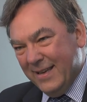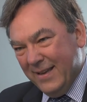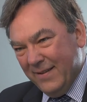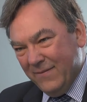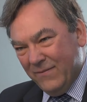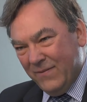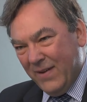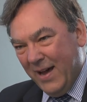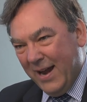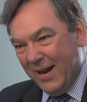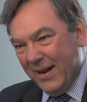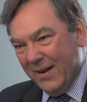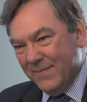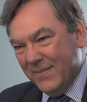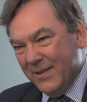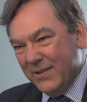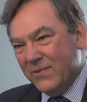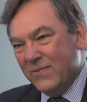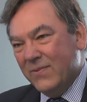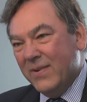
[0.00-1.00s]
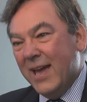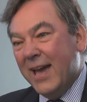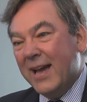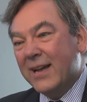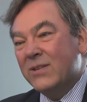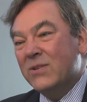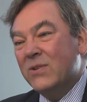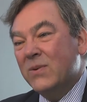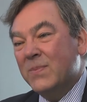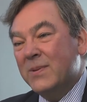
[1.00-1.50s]
environment
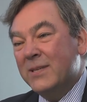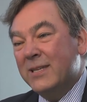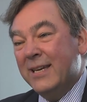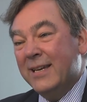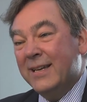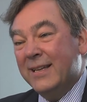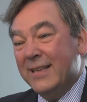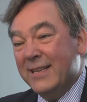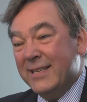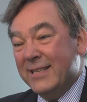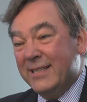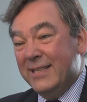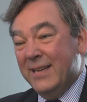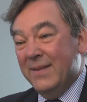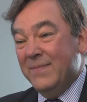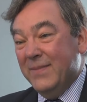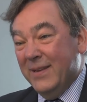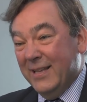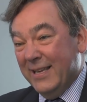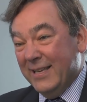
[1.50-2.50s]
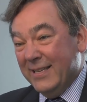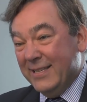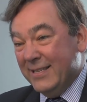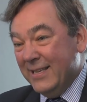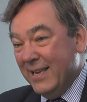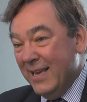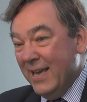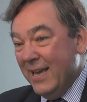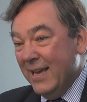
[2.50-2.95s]
react to a particular stimulus.